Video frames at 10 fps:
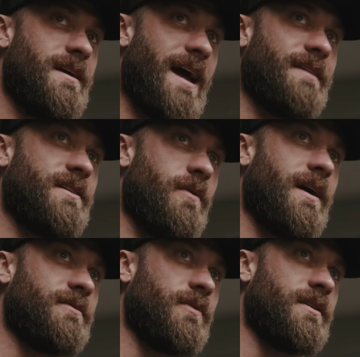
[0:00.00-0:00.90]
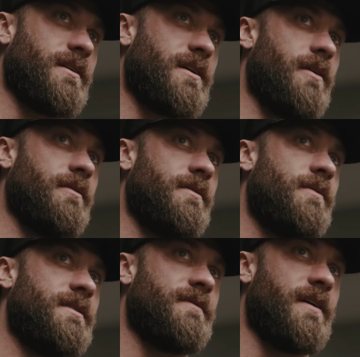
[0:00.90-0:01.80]
I see why it's one of the GOAT
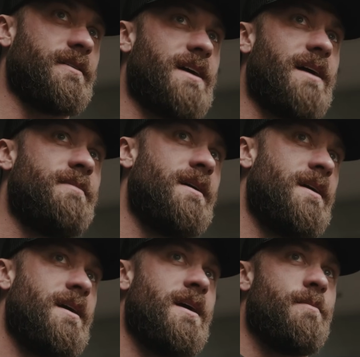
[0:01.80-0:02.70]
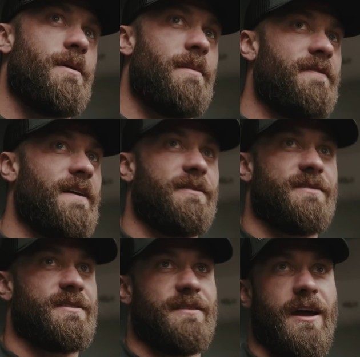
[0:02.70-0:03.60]
ones of all time. But my
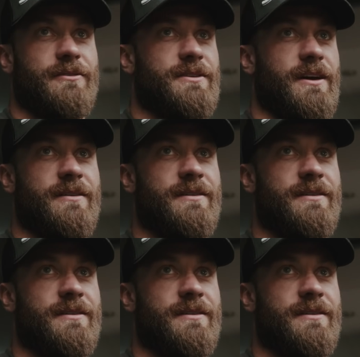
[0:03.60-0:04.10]
favorite's still Naruto.